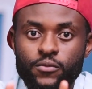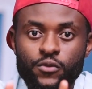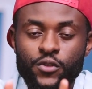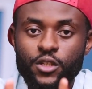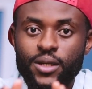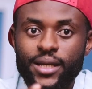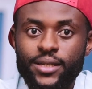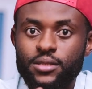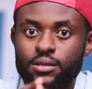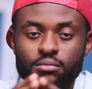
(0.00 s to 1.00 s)
video
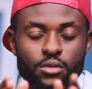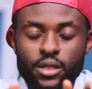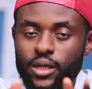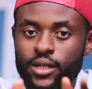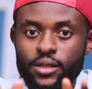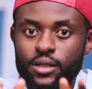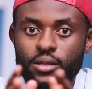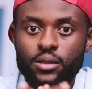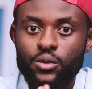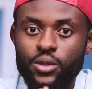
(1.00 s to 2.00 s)
lights,
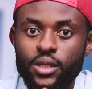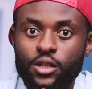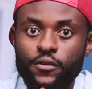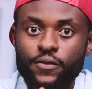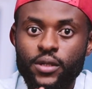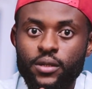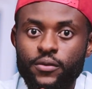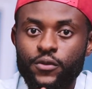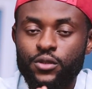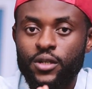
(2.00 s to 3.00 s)
anything you think of
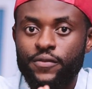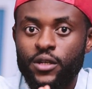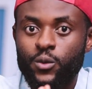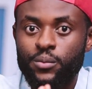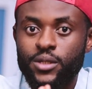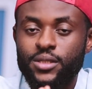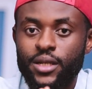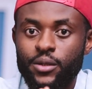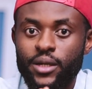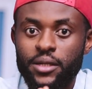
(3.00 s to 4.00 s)
photography equipment.
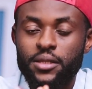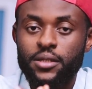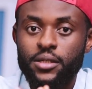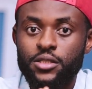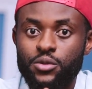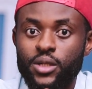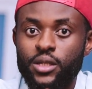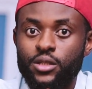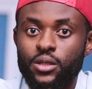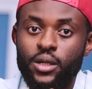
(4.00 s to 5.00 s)
I think he's
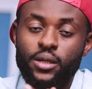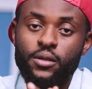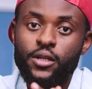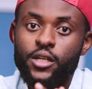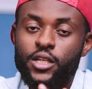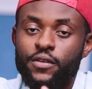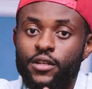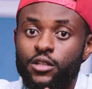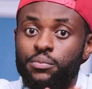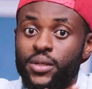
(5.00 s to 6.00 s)
really giving
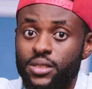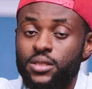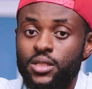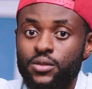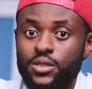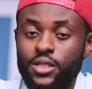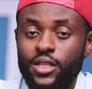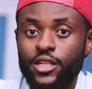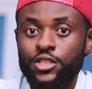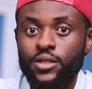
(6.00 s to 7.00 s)
out the best deals in
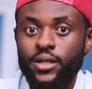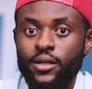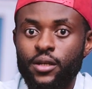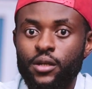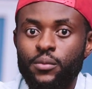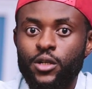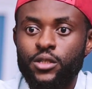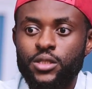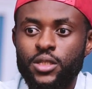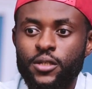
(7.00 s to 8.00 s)
Nigeria,
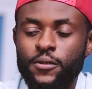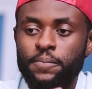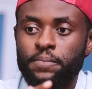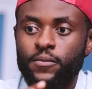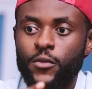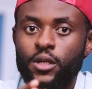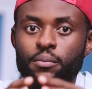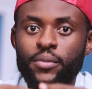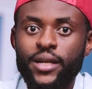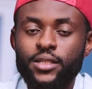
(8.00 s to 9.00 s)
because
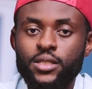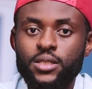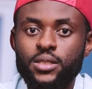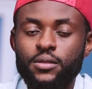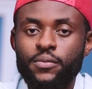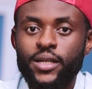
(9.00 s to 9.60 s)
buying this